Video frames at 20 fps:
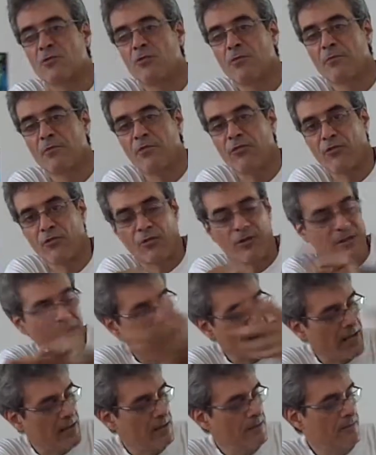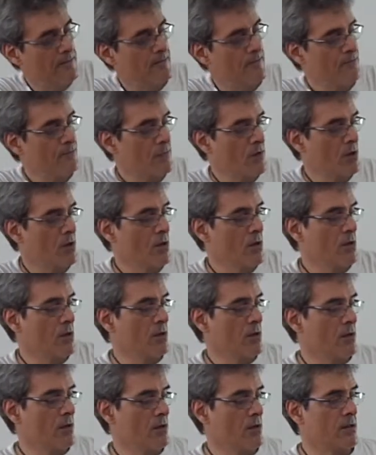number 39
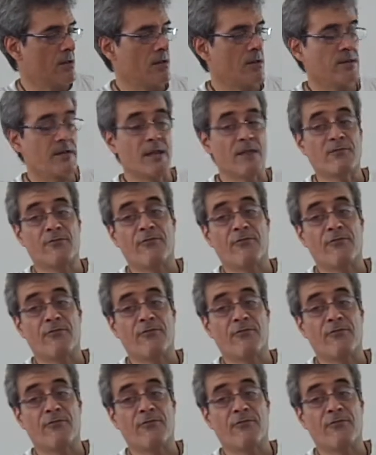and then